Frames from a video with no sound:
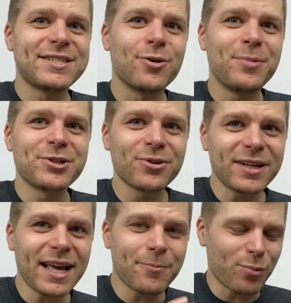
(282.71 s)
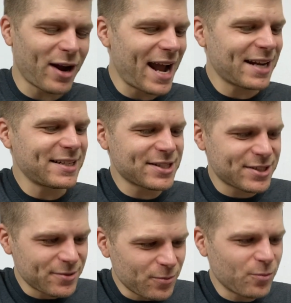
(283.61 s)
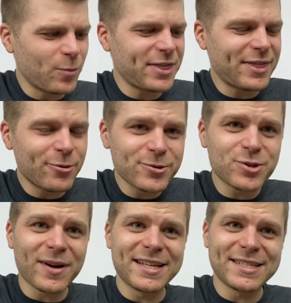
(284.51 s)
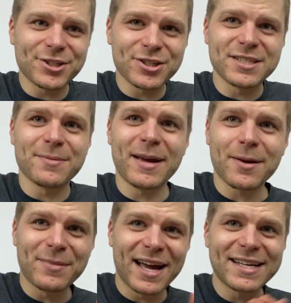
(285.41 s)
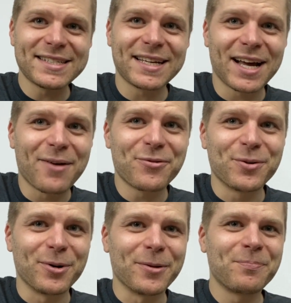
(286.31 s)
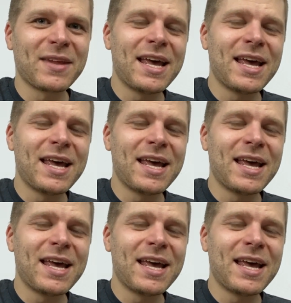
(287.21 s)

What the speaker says: so be sure to get practice with those transitions and make them nice and comfortable.